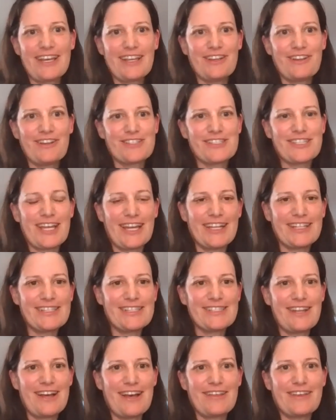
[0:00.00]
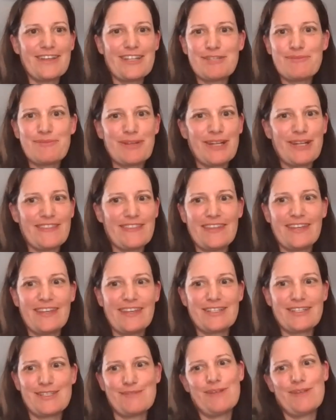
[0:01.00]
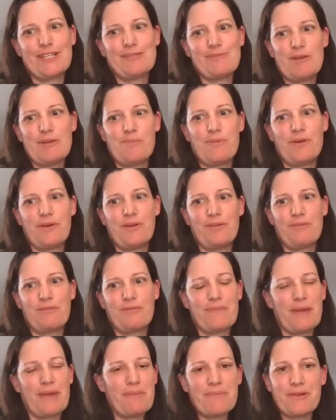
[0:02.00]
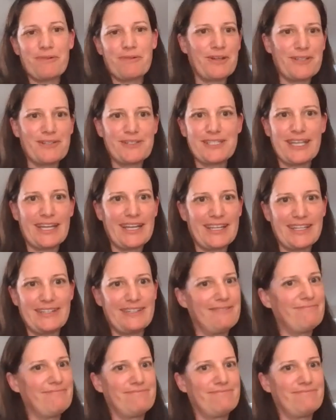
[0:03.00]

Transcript: your science knowledge, but I think it just makes people remember what you said.